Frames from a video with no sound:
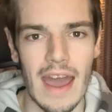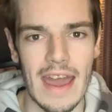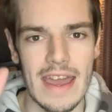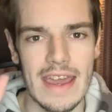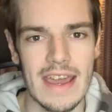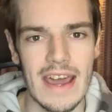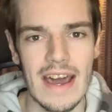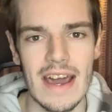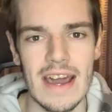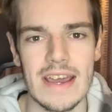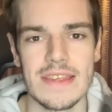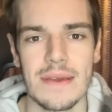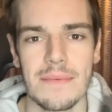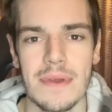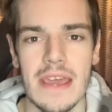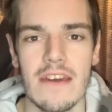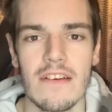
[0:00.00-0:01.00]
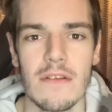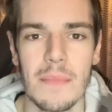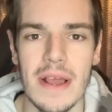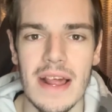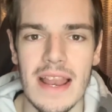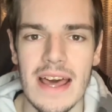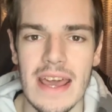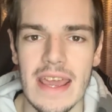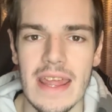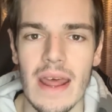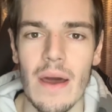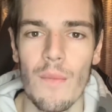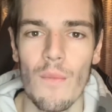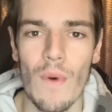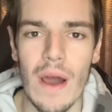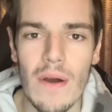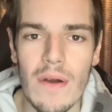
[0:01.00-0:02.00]
Hey guys, I'm Kieran McLean
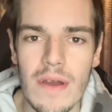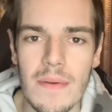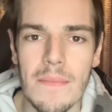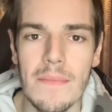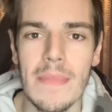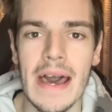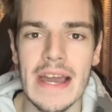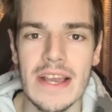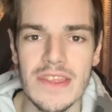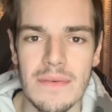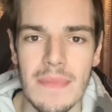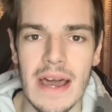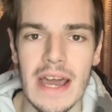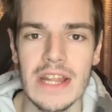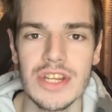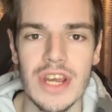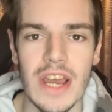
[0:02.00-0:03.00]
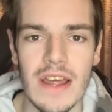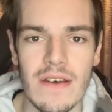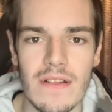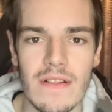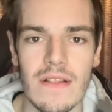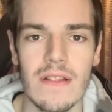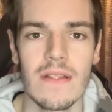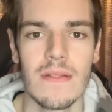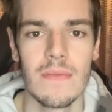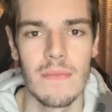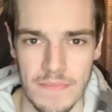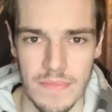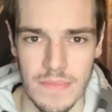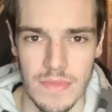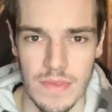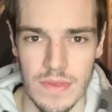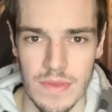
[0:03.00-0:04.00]
and welcome back to my channel.
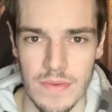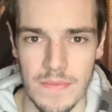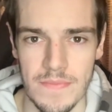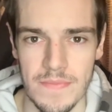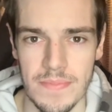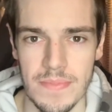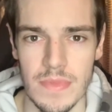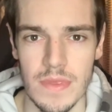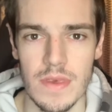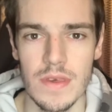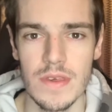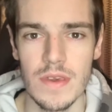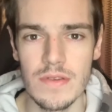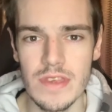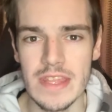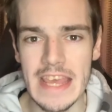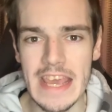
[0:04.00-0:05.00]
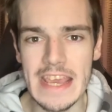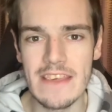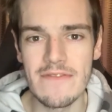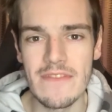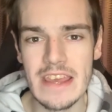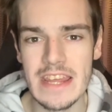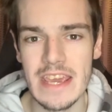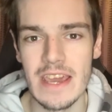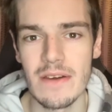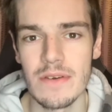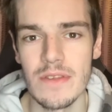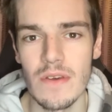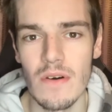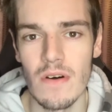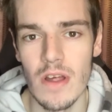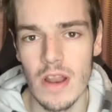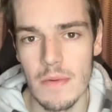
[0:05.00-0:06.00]
So today's video is
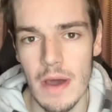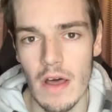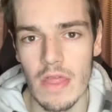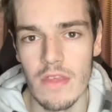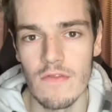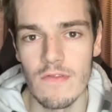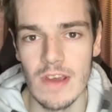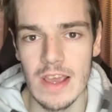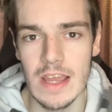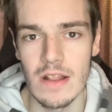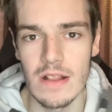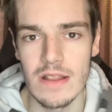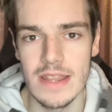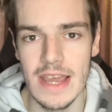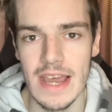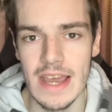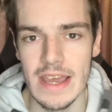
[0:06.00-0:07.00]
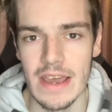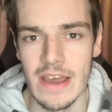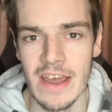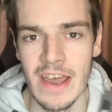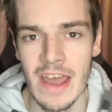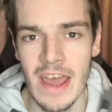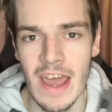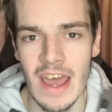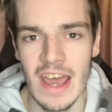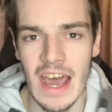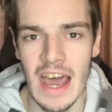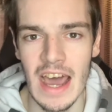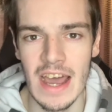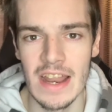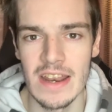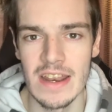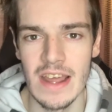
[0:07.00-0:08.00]
all about the renal diet
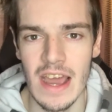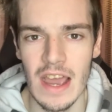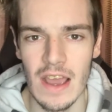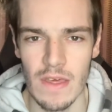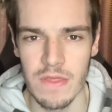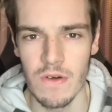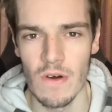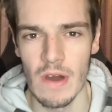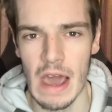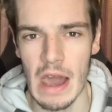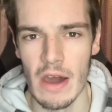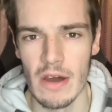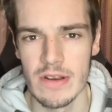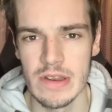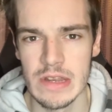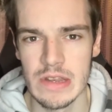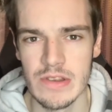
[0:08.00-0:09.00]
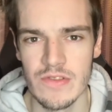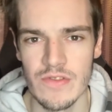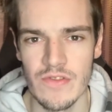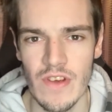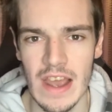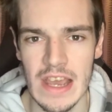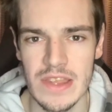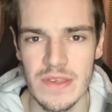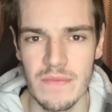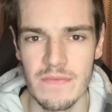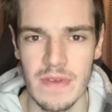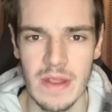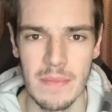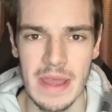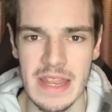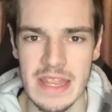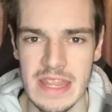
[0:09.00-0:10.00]
and I thought I'd try something
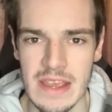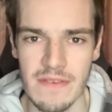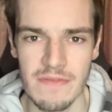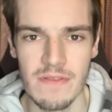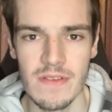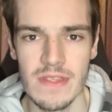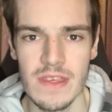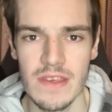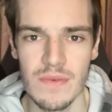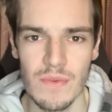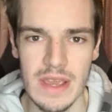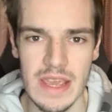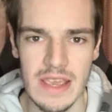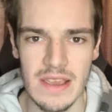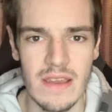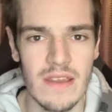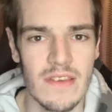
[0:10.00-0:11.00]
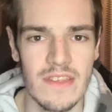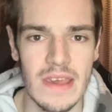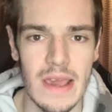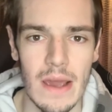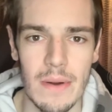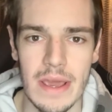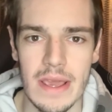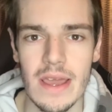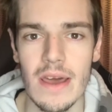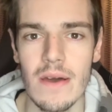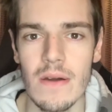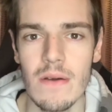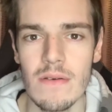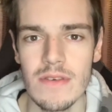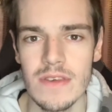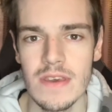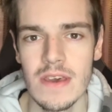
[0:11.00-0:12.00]
a bit different this week, see how it
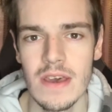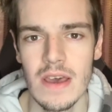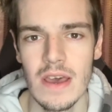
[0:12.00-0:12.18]
goes.